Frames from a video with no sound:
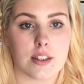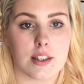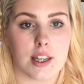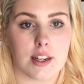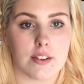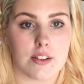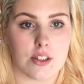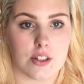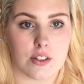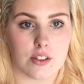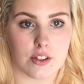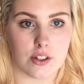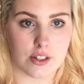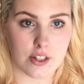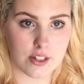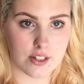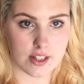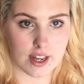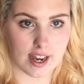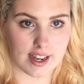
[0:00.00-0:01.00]
there is
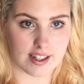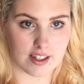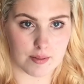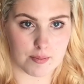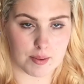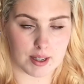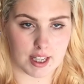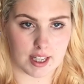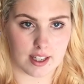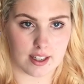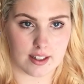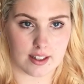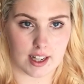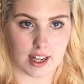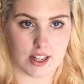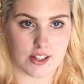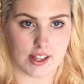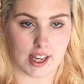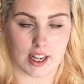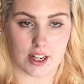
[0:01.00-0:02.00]
another side of me
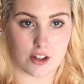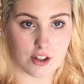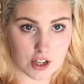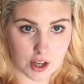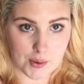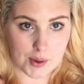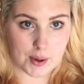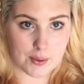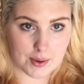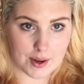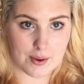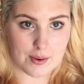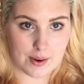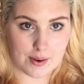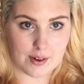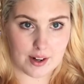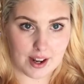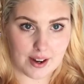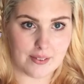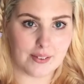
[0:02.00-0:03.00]
that is like, no,
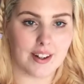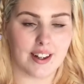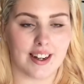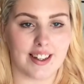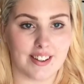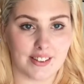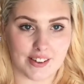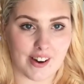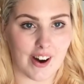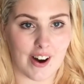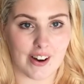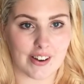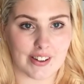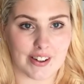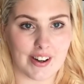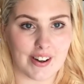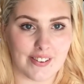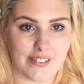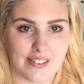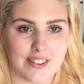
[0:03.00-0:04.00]
you can't
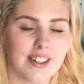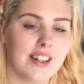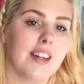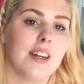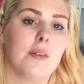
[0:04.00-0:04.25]
go.